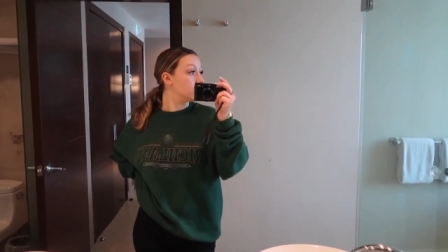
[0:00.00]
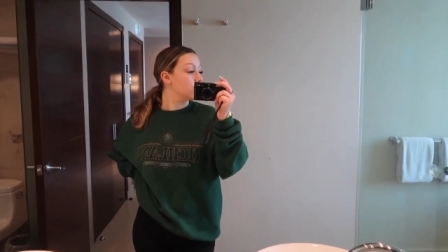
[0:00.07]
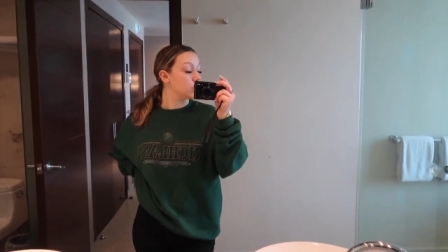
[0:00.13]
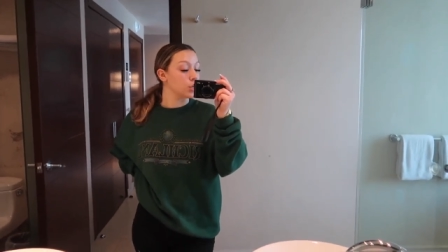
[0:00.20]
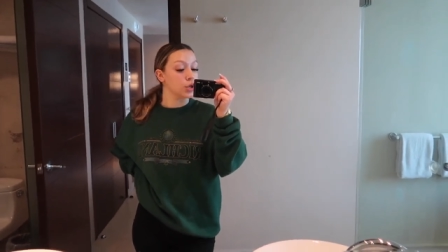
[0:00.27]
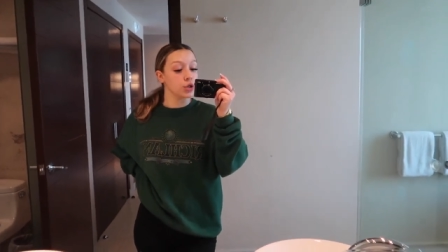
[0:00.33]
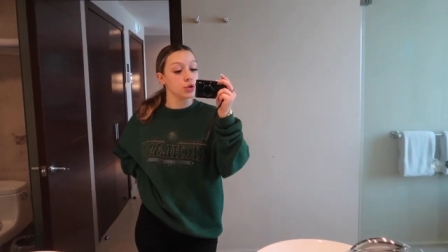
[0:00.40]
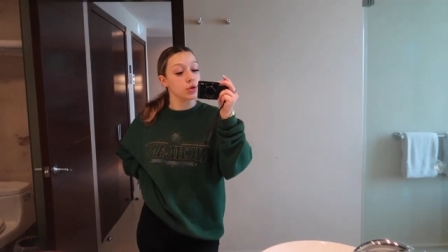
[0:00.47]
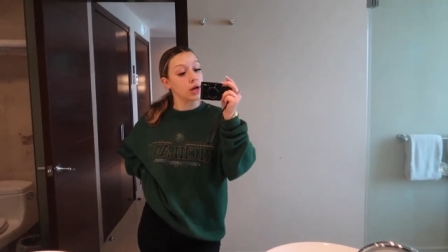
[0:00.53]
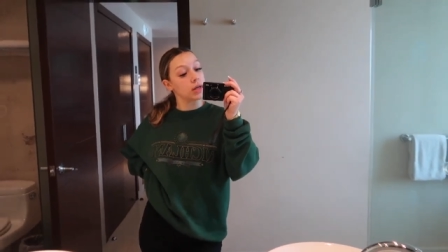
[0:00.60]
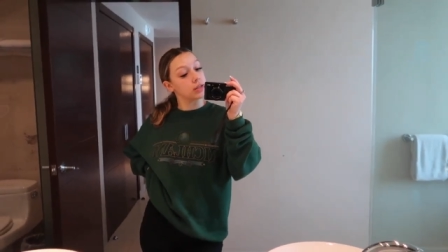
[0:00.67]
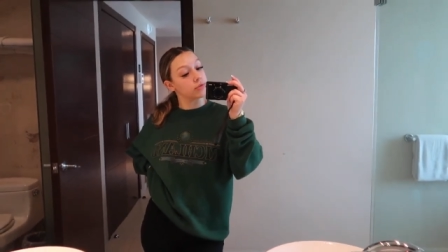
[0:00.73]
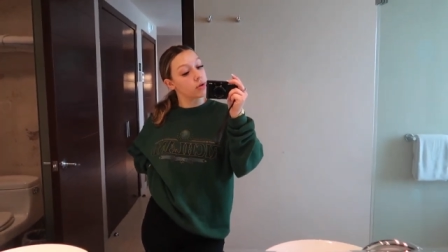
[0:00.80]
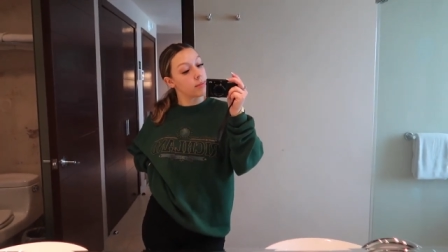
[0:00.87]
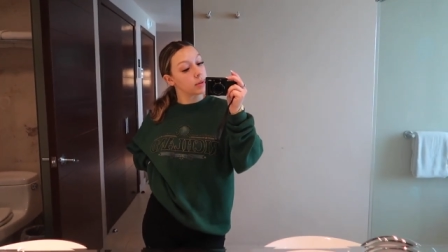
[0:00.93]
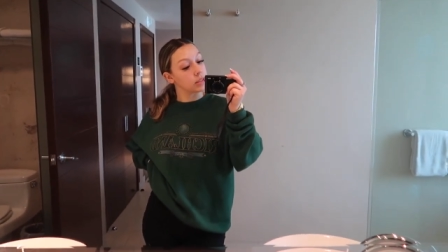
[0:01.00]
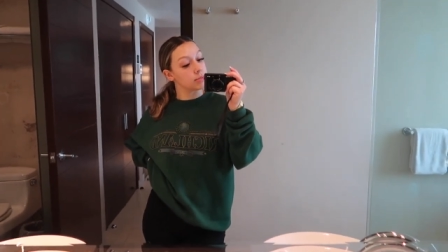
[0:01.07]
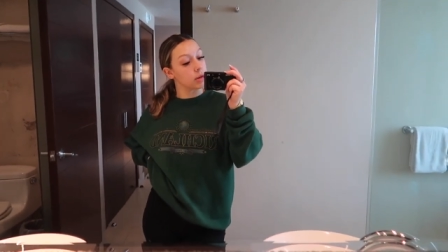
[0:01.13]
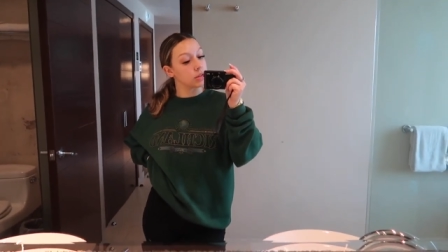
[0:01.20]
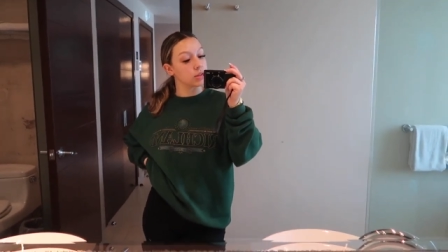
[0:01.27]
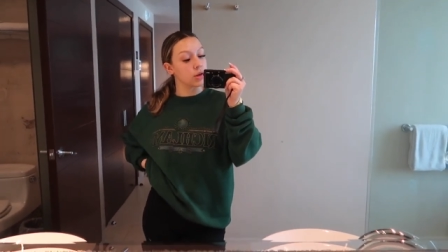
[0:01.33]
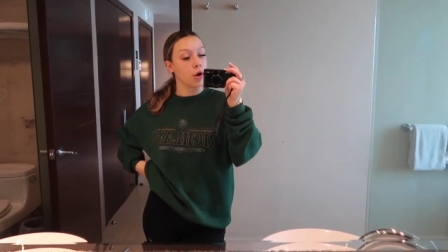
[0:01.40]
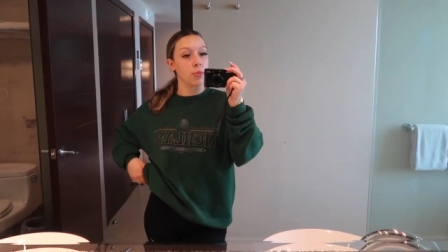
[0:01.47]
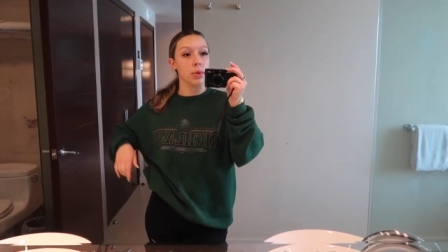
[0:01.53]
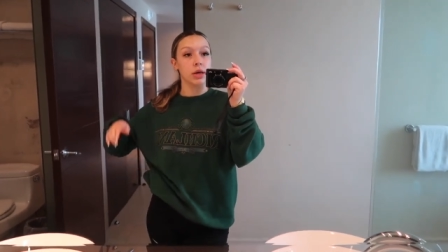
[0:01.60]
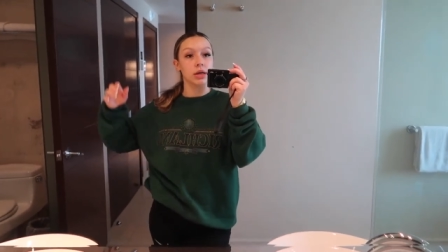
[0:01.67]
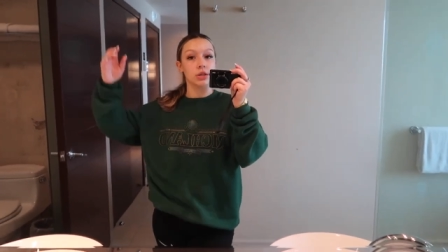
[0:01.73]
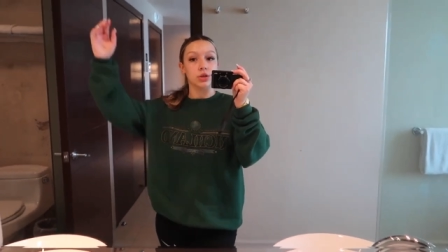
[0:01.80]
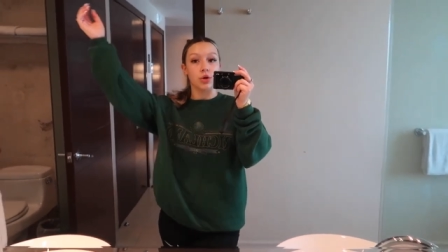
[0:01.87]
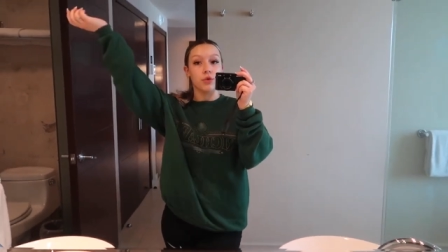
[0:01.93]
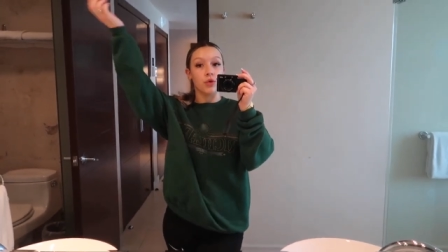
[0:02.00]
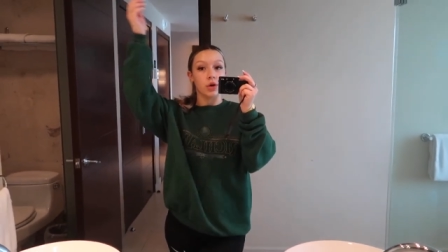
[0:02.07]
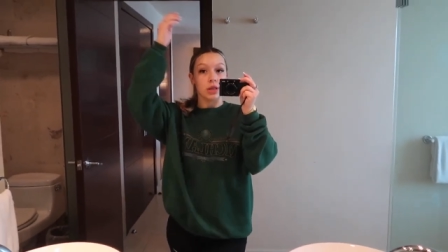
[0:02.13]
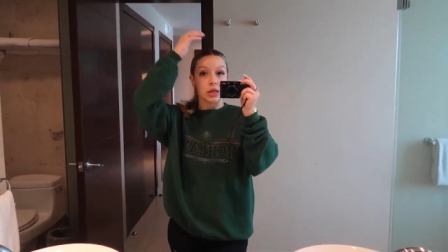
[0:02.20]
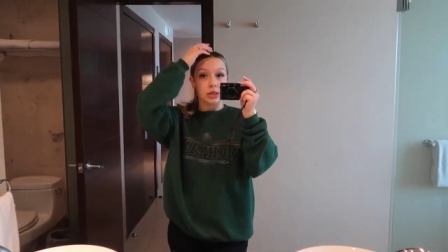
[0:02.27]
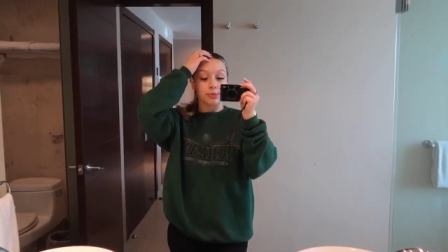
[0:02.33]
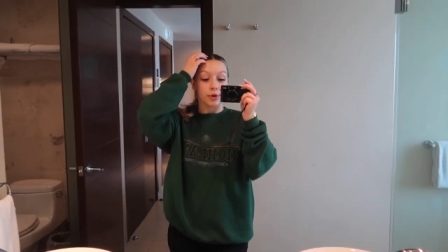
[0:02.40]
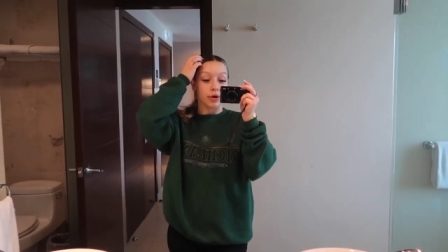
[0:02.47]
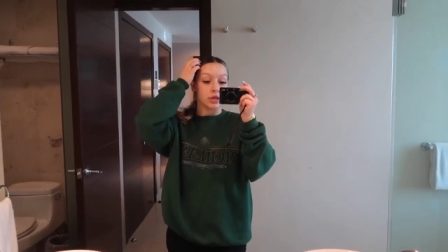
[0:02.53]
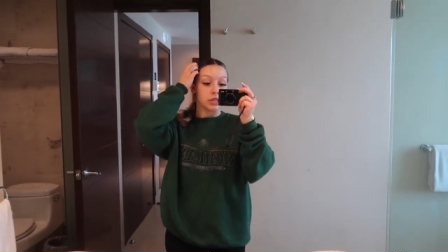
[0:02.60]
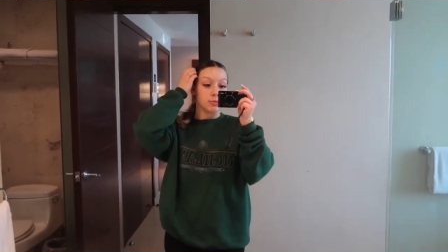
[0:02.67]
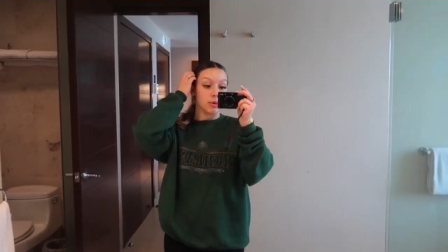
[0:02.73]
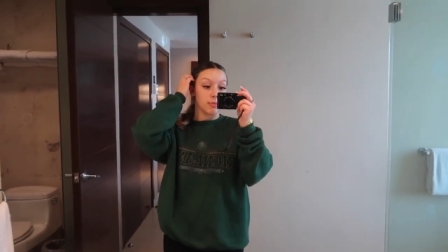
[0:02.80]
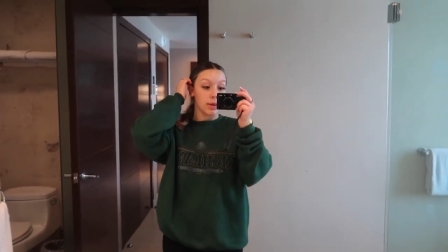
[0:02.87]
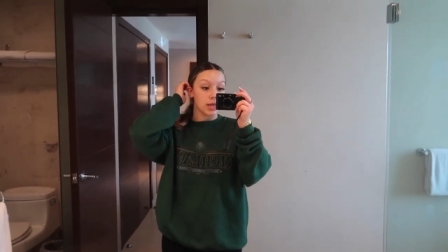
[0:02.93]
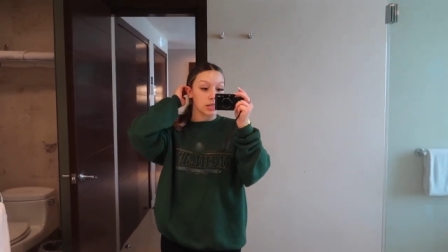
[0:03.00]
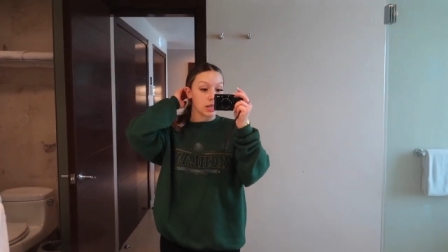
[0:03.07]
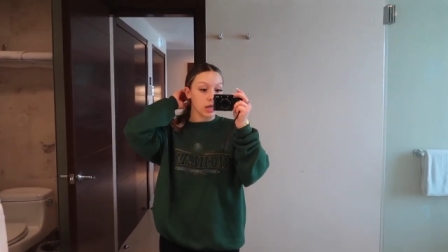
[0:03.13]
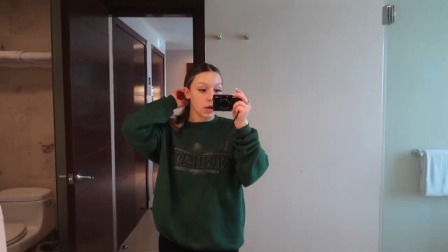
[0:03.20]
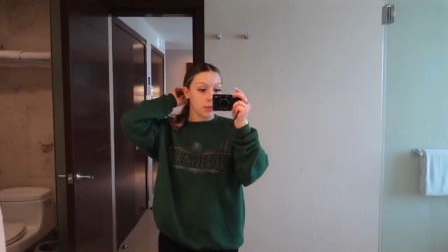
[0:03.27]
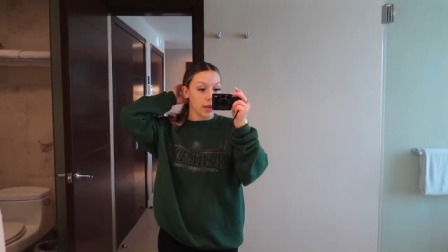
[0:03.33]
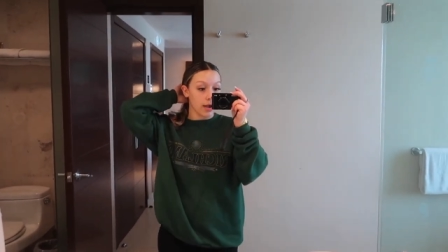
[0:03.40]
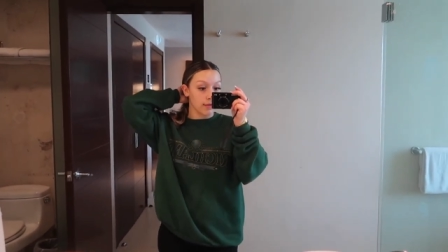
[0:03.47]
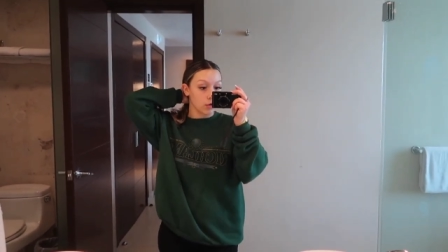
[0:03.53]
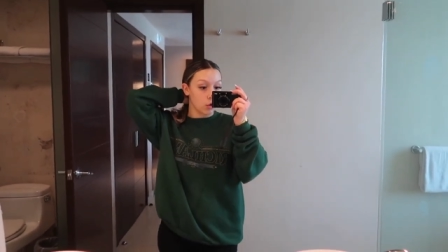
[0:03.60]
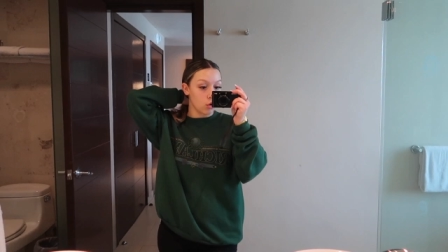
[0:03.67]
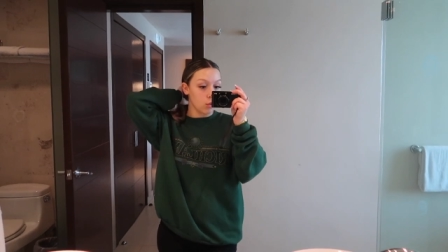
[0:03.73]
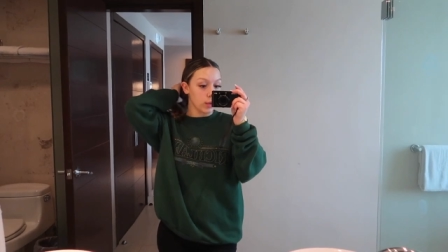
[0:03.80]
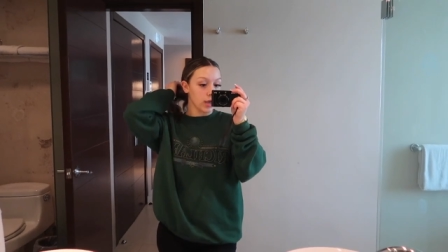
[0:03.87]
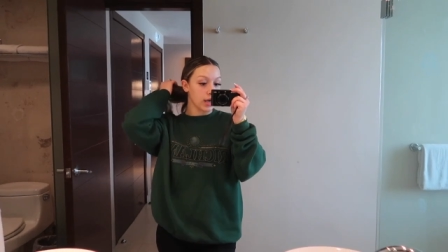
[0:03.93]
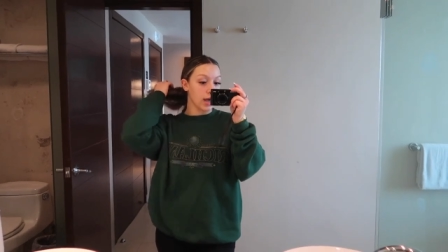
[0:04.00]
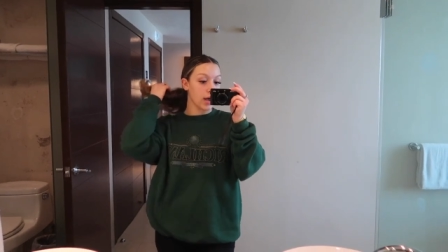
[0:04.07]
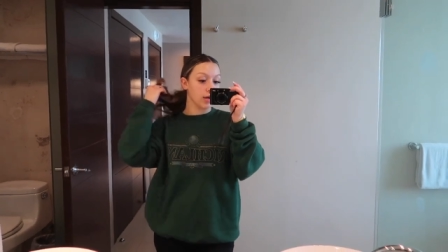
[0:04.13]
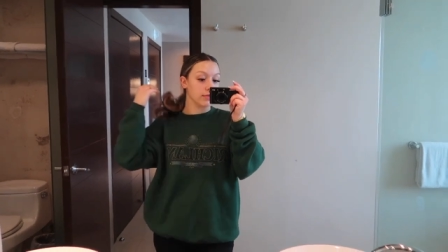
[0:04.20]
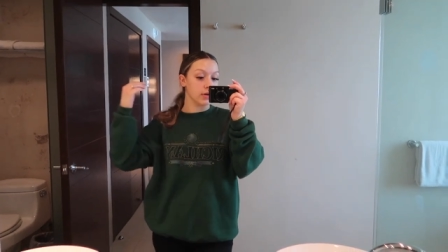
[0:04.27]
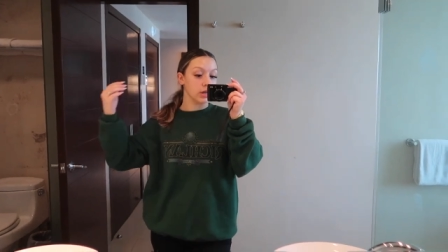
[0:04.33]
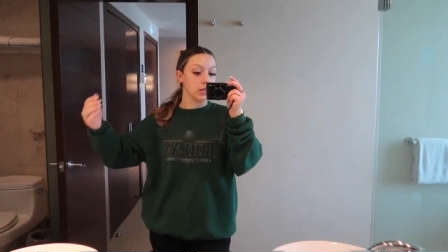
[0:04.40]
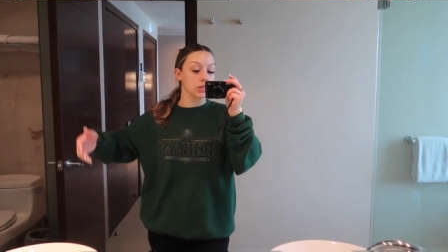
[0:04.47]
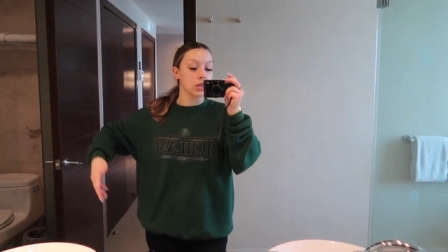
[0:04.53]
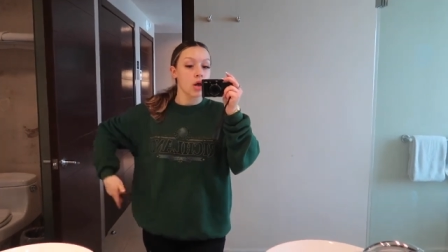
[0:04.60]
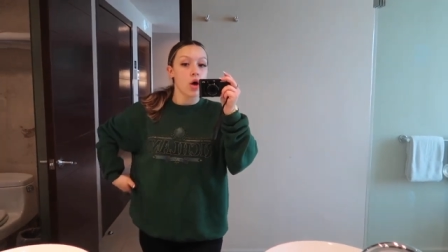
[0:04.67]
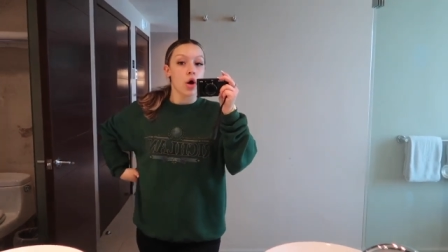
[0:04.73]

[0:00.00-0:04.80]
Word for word: discourage you guys of coming to Mexico because so far the experience has been amazing and we have a whole week ahead of us.